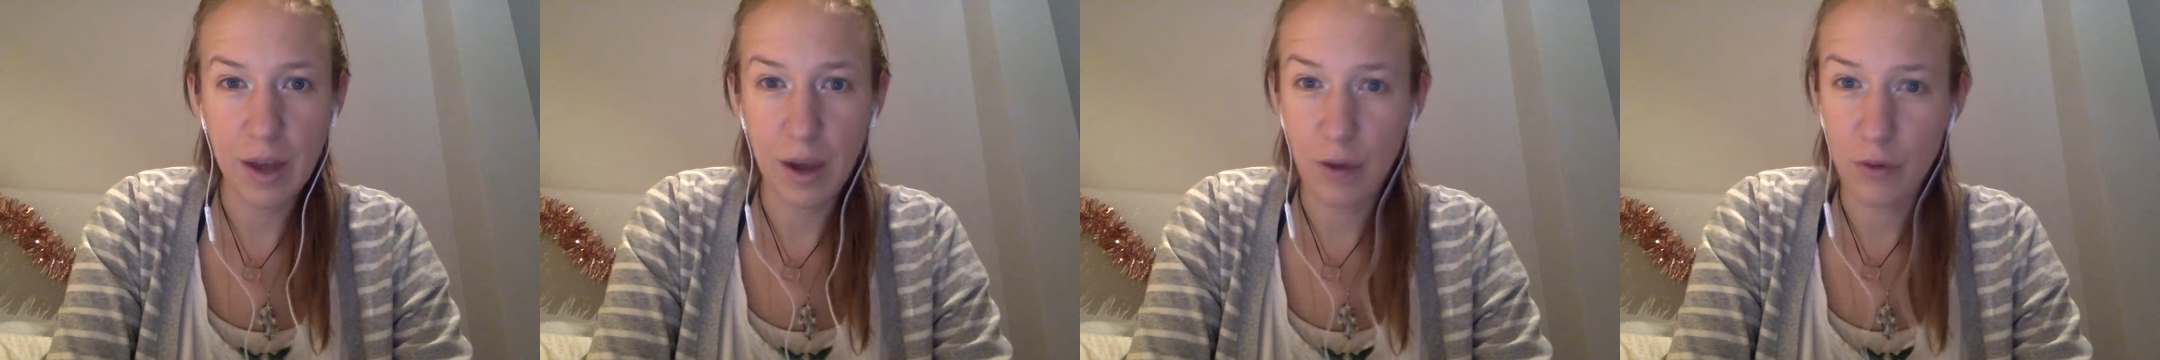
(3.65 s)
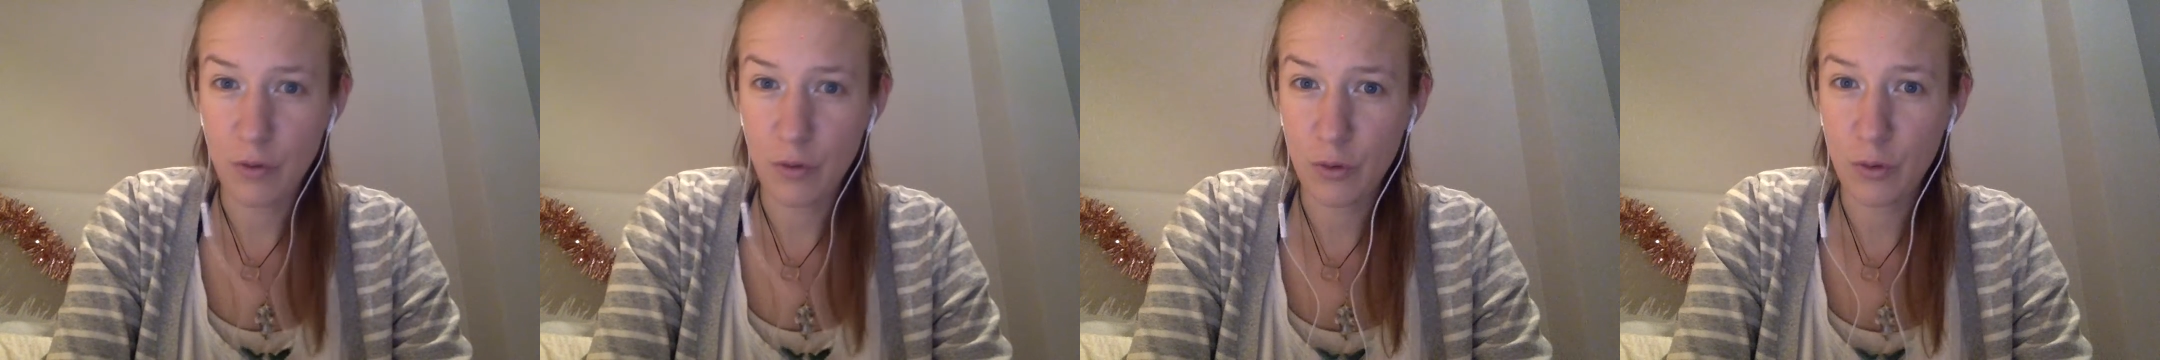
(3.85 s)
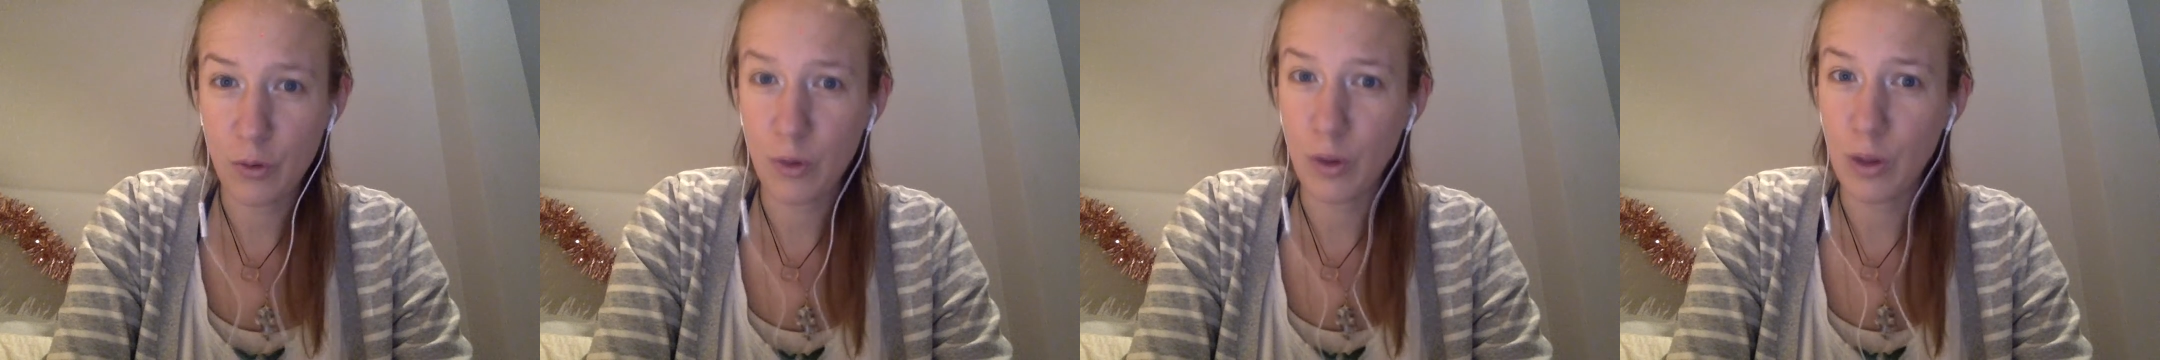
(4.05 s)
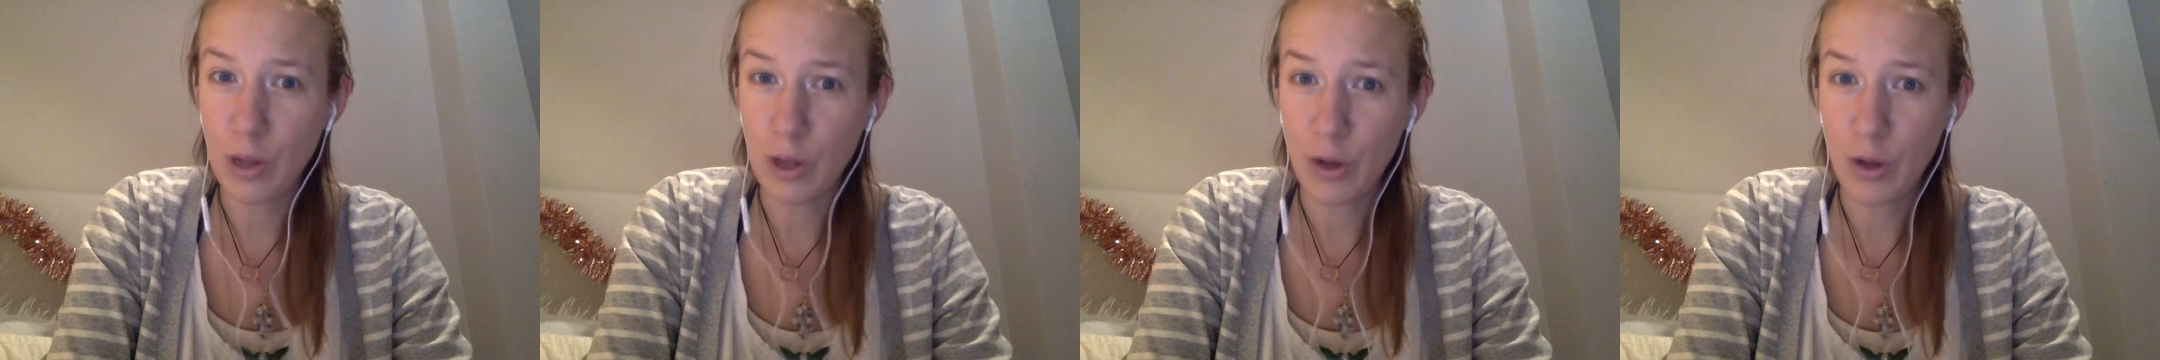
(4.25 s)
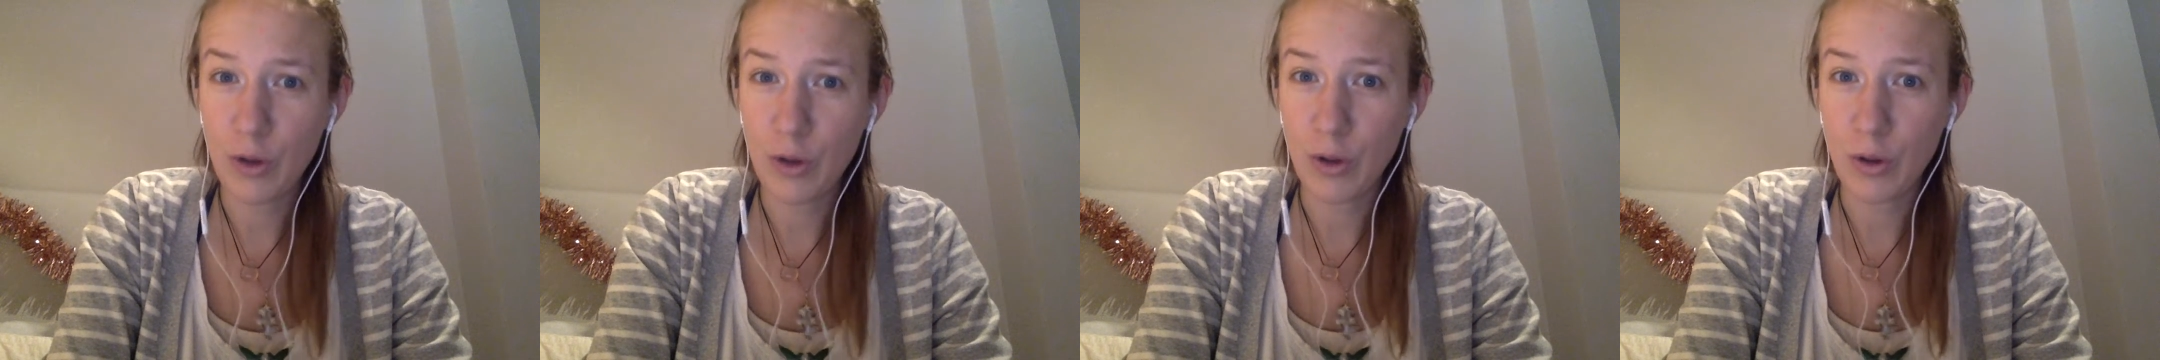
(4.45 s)
after a
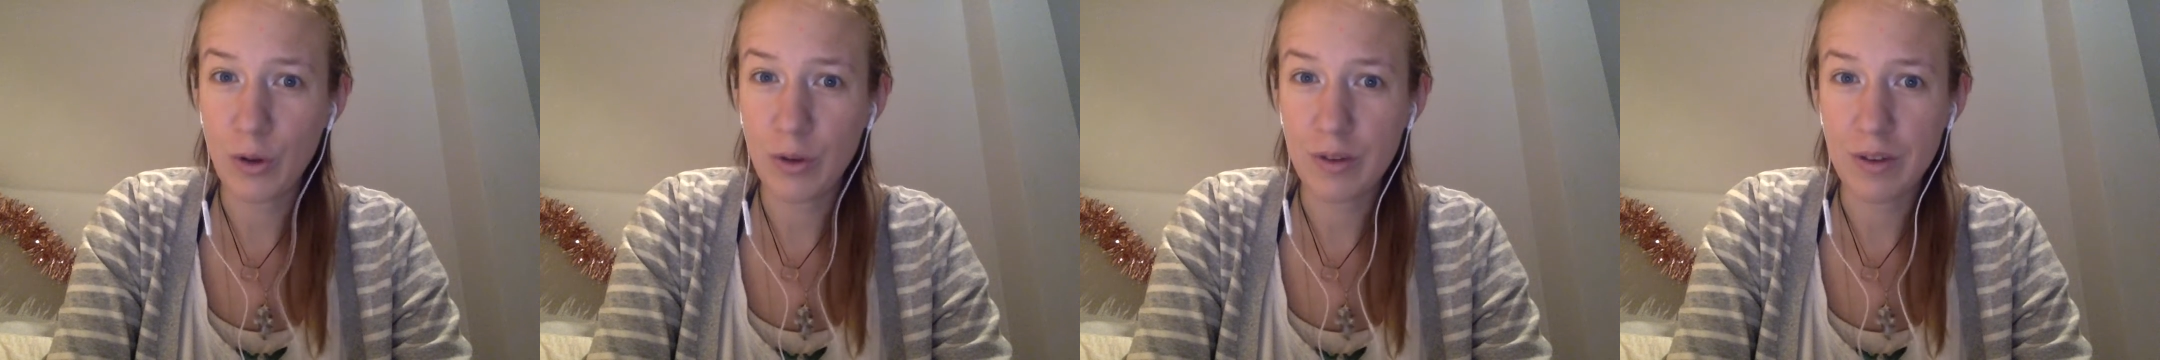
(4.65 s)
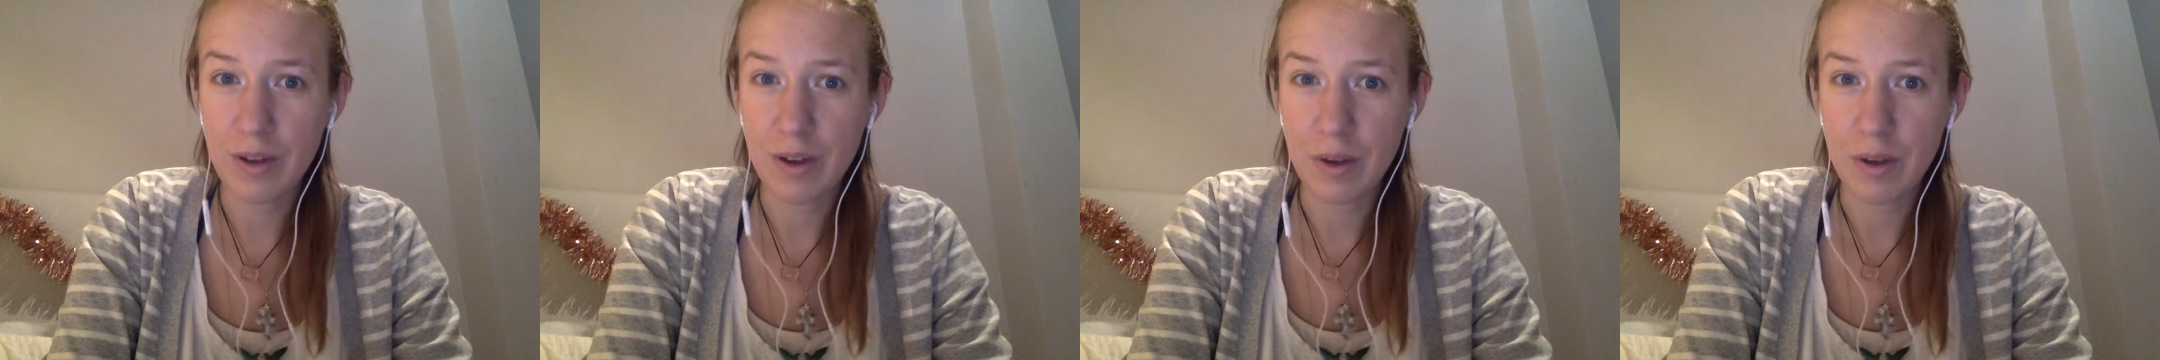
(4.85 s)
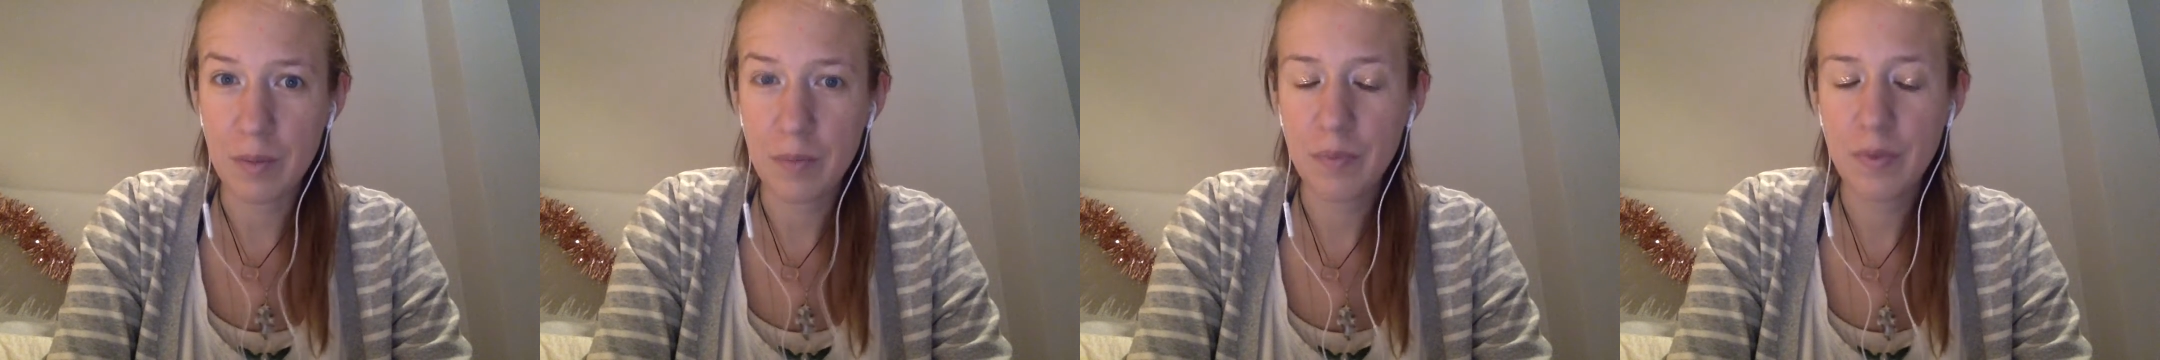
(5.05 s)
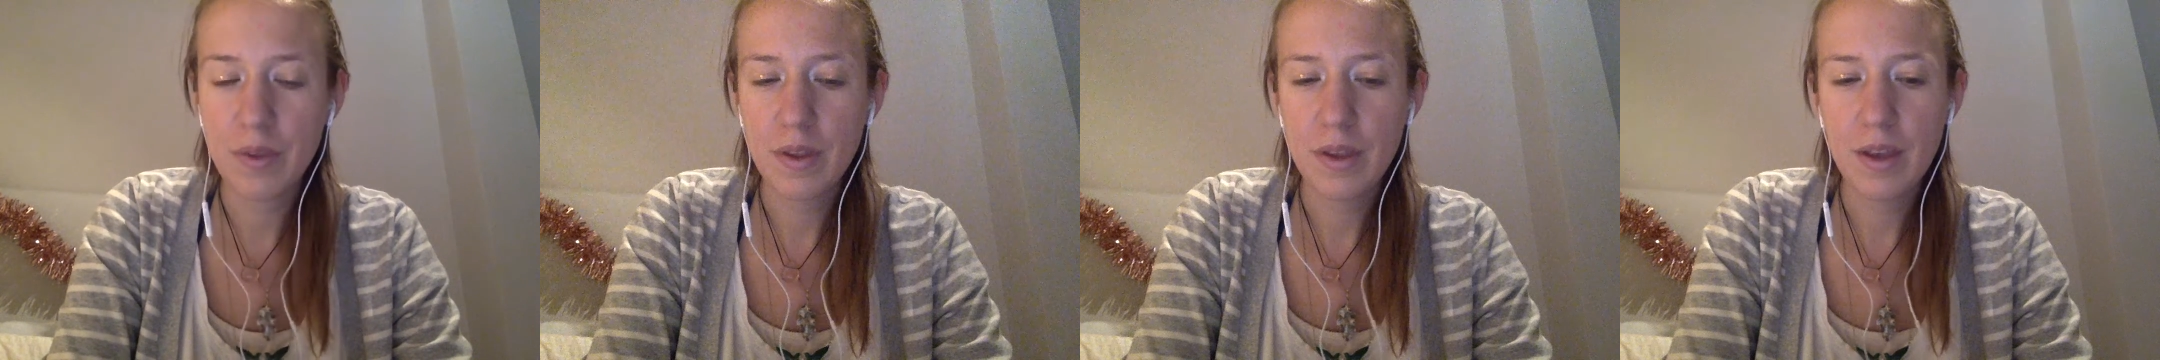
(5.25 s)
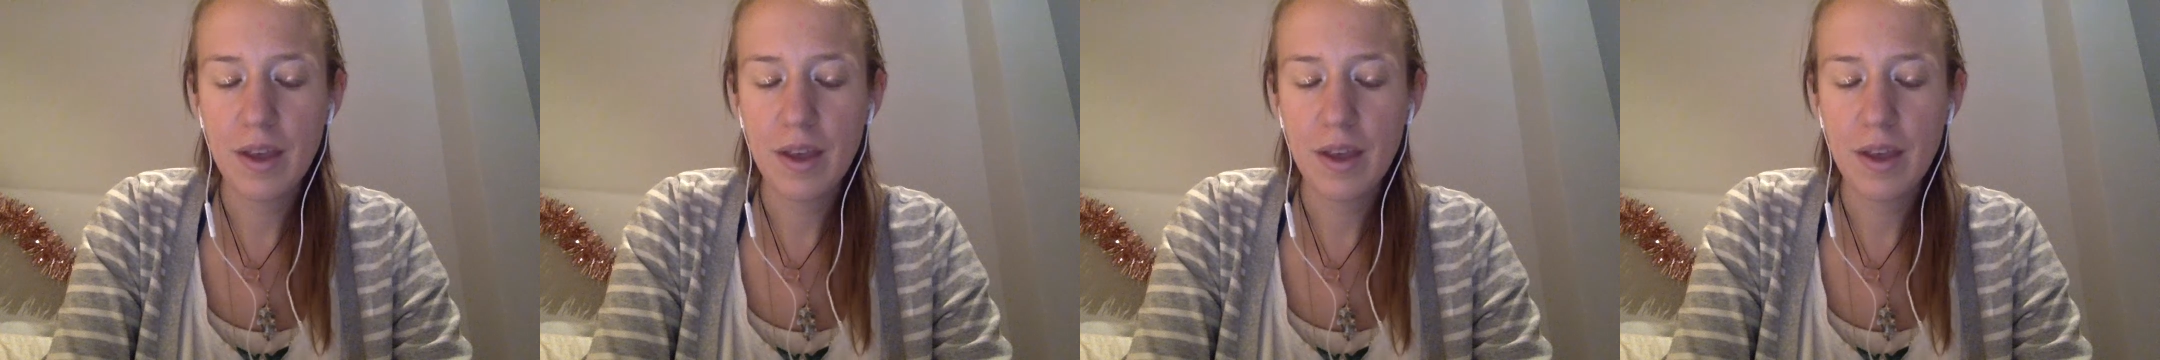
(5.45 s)
long, long time,